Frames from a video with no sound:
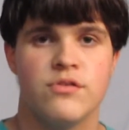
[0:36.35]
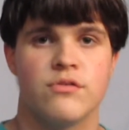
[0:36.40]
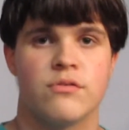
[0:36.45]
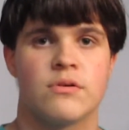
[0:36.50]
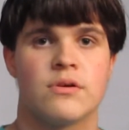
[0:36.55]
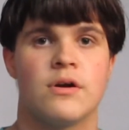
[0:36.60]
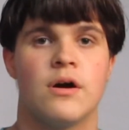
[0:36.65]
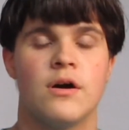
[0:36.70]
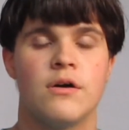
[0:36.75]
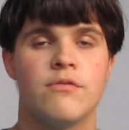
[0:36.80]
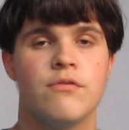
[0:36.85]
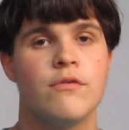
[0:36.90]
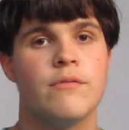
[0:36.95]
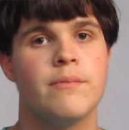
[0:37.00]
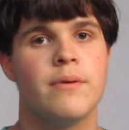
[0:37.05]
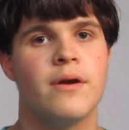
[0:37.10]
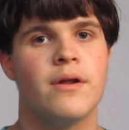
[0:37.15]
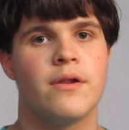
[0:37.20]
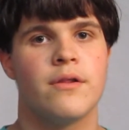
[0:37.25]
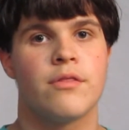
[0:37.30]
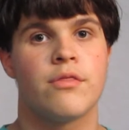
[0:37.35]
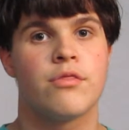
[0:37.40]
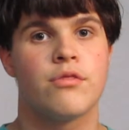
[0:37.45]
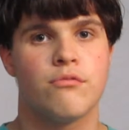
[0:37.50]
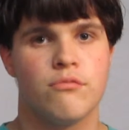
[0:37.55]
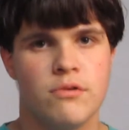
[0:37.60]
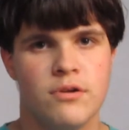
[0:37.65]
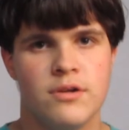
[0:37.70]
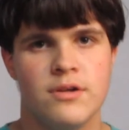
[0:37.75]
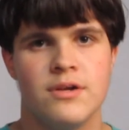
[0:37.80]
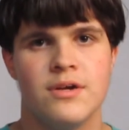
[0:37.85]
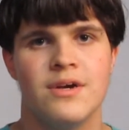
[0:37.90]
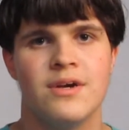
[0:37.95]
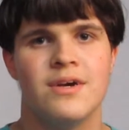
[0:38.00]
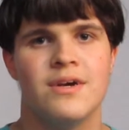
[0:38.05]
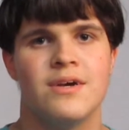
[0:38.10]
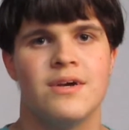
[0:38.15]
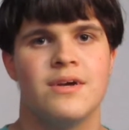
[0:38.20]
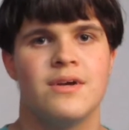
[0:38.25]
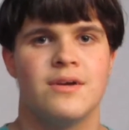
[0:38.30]
So, Kung Fu Panda 3
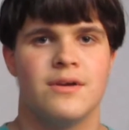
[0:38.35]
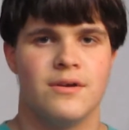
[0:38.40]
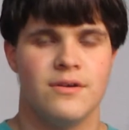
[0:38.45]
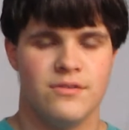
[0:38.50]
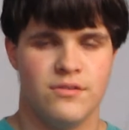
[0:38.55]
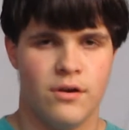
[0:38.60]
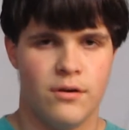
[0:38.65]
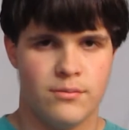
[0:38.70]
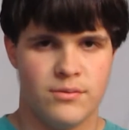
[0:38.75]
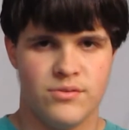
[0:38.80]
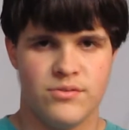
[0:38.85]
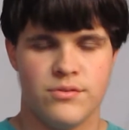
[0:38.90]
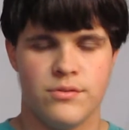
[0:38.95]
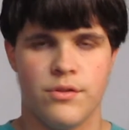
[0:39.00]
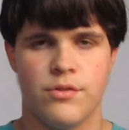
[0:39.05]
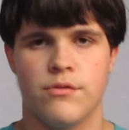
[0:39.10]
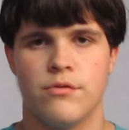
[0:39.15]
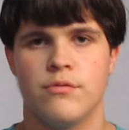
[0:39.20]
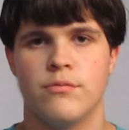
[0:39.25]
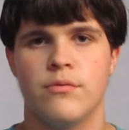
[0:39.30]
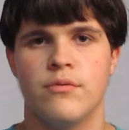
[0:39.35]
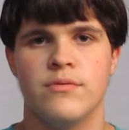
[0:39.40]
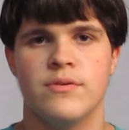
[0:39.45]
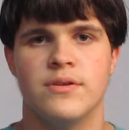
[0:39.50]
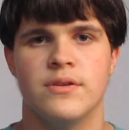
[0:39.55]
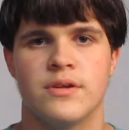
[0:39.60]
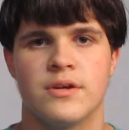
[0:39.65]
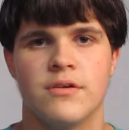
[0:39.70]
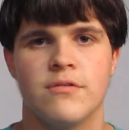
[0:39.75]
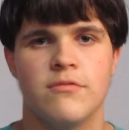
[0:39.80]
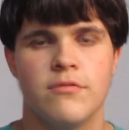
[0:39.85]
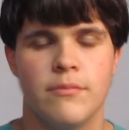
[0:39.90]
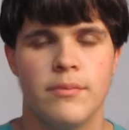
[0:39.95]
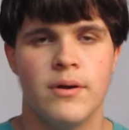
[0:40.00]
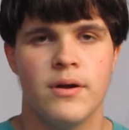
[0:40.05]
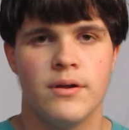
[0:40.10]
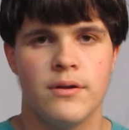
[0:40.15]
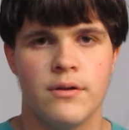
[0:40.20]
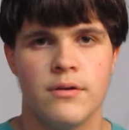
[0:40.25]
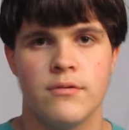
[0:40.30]
is obviously the third movie in the Kung Fu
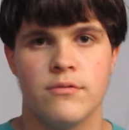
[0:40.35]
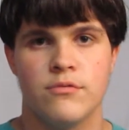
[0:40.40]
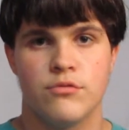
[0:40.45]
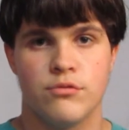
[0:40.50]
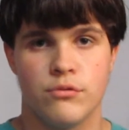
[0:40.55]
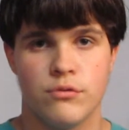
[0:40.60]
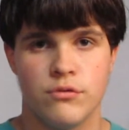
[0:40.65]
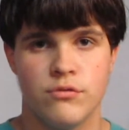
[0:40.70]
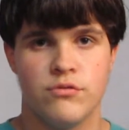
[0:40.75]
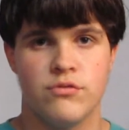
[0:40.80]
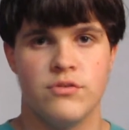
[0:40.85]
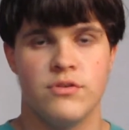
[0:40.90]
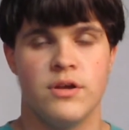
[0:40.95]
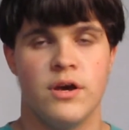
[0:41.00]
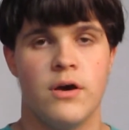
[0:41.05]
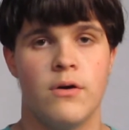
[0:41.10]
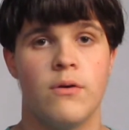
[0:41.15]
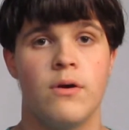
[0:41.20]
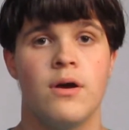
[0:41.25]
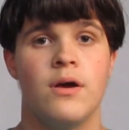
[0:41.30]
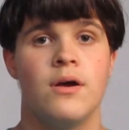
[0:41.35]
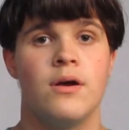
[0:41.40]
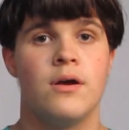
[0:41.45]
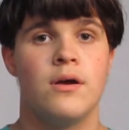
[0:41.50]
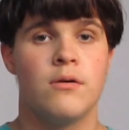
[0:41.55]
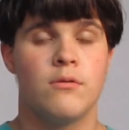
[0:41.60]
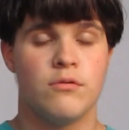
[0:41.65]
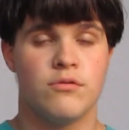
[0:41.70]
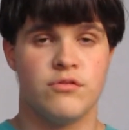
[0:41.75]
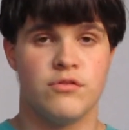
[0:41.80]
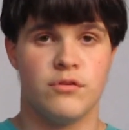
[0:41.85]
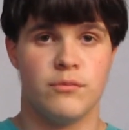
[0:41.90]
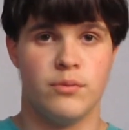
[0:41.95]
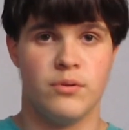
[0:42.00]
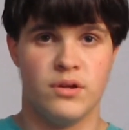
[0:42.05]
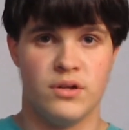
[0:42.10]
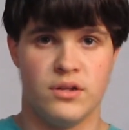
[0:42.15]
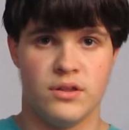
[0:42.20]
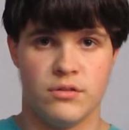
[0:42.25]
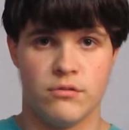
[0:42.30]
Panda trilogy now, which they're
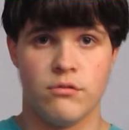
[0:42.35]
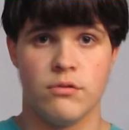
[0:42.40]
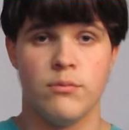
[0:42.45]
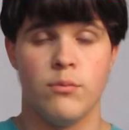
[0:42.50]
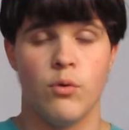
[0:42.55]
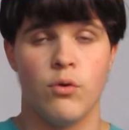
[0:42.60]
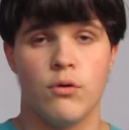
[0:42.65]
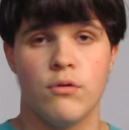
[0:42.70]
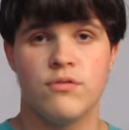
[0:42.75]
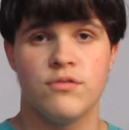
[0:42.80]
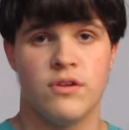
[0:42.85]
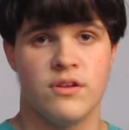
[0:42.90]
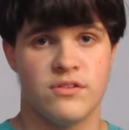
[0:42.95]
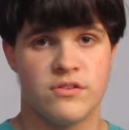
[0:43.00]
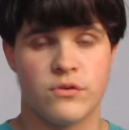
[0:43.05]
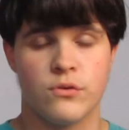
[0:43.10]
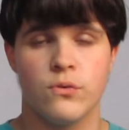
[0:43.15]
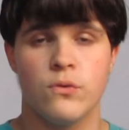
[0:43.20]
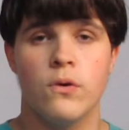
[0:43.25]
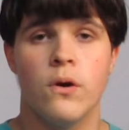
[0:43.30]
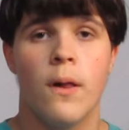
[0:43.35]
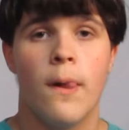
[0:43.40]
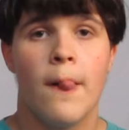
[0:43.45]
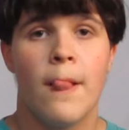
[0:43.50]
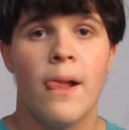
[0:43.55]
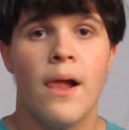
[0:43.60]
planning three more, so that's cool.